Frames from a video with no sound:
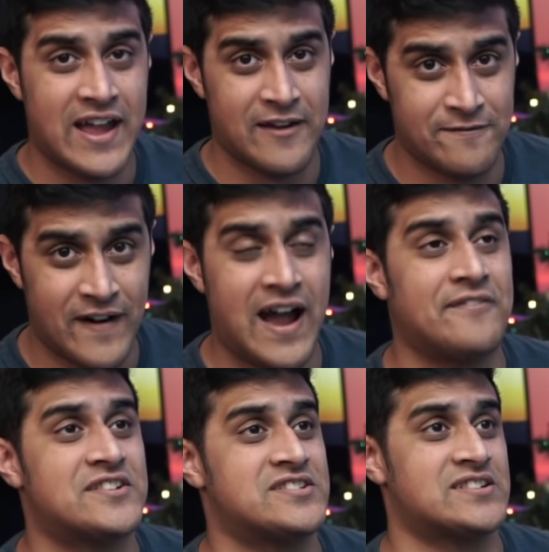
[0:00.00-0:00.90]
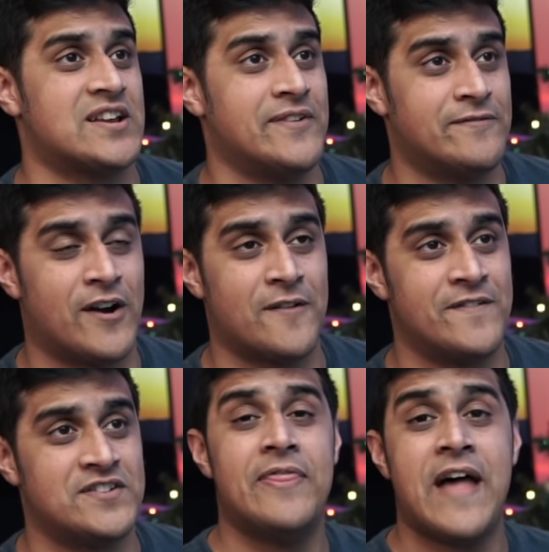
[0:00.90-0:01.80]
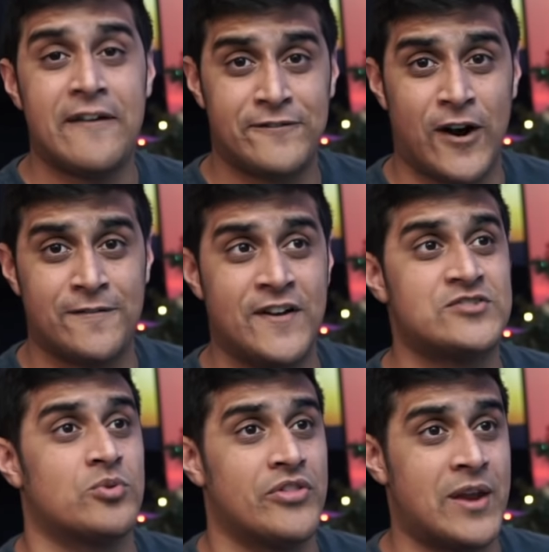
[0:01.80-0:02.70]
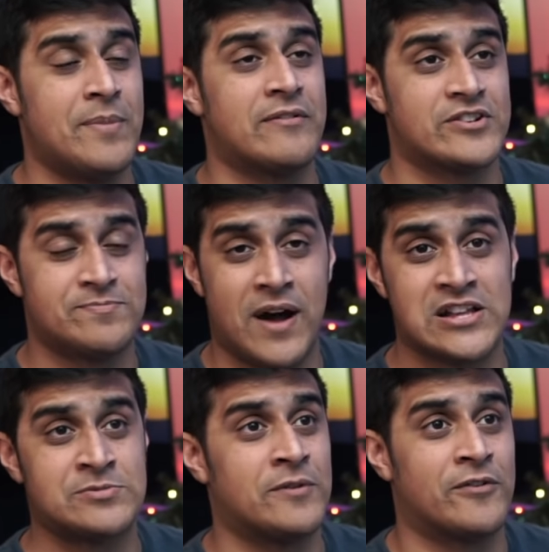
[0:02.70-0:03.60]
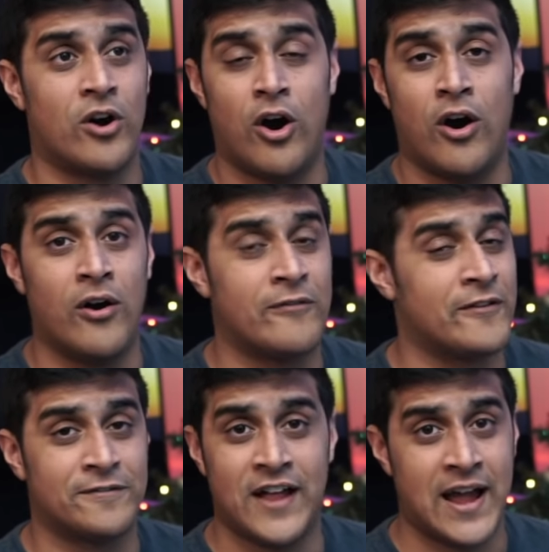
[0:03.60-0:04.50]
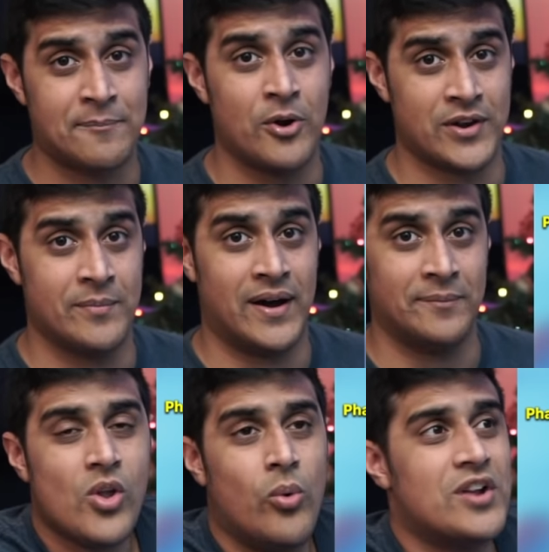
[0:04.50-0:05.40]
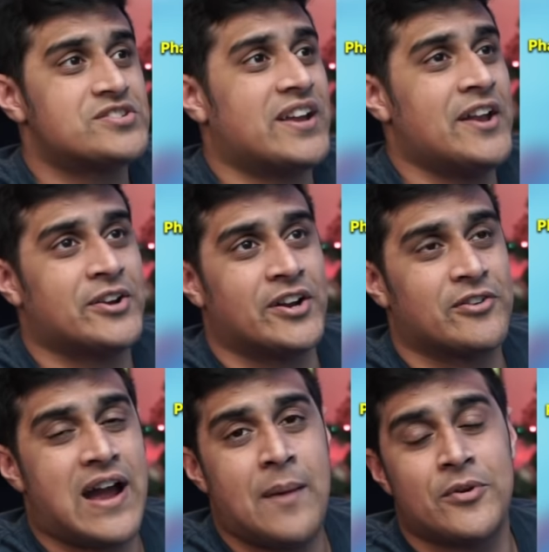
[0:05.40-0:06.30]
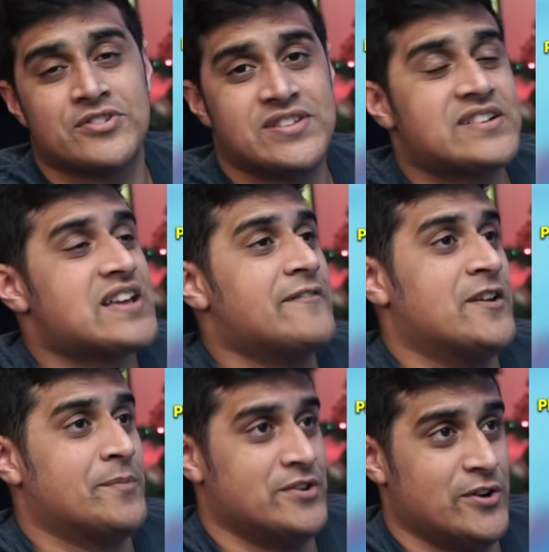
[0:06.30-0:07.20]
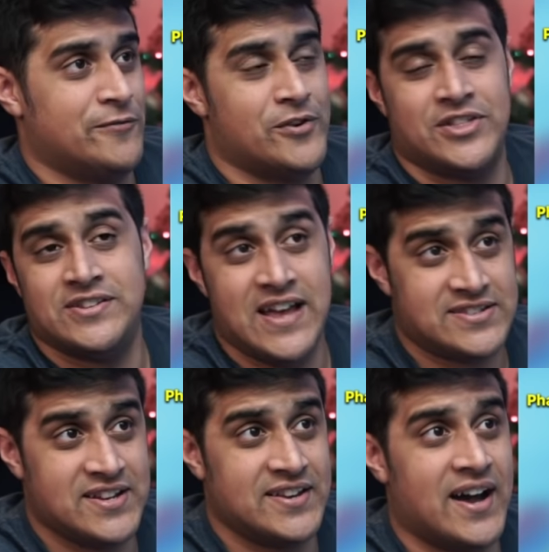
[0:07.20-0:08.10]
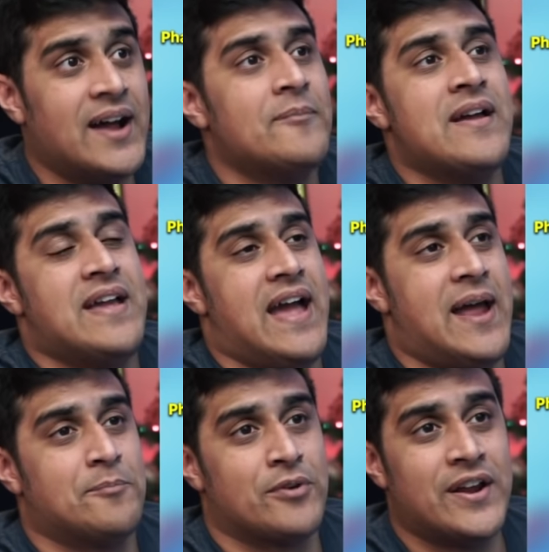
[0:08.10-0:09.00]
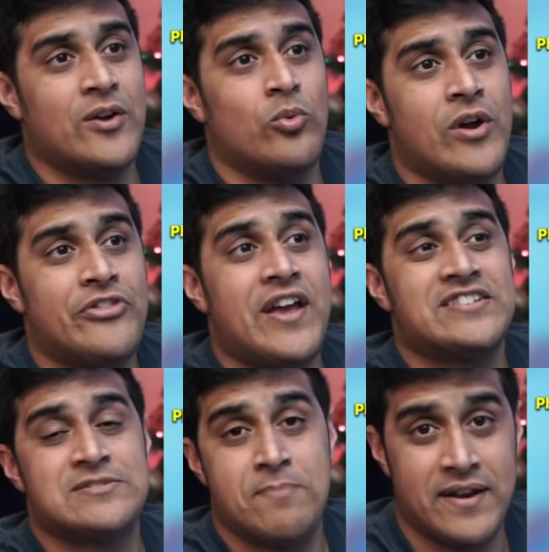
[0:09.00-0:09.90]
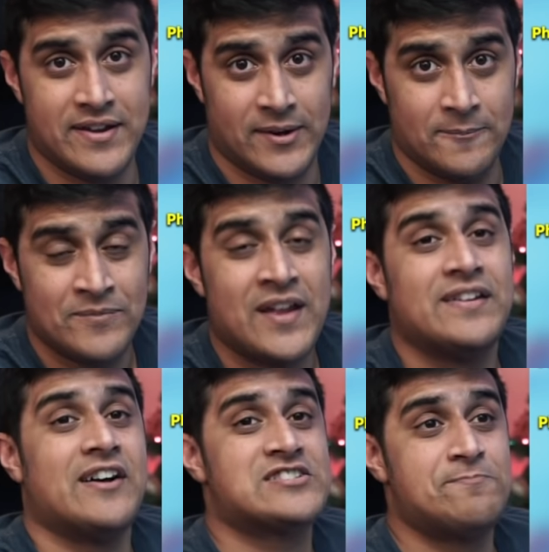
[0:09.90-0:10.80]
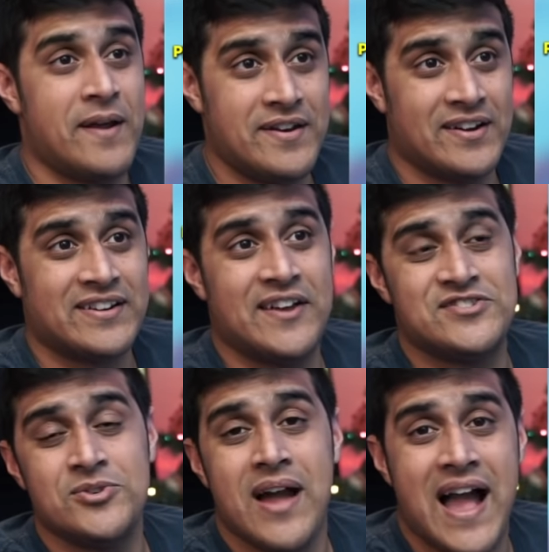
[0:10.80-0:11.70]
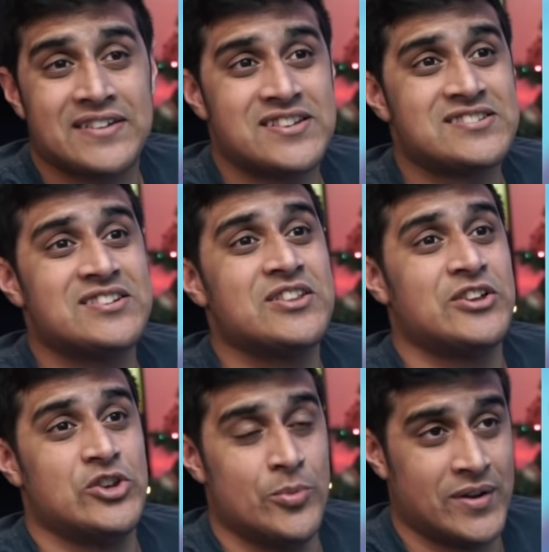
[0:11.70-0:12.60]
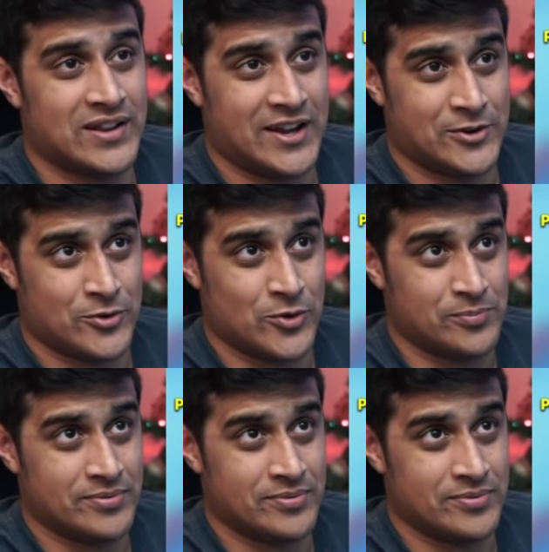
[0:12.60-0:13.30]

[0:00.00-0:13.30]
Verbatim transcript: a 5 to 6 heavy Farfetch'd, and that Farfetch'd will then be responsible for all of the flying Pokemon. Once again, you're going to grab your 6 IV Bidoof with the Destiny Knot and breed it with a Spinda. Now, Spinda gives you access to the human-like group,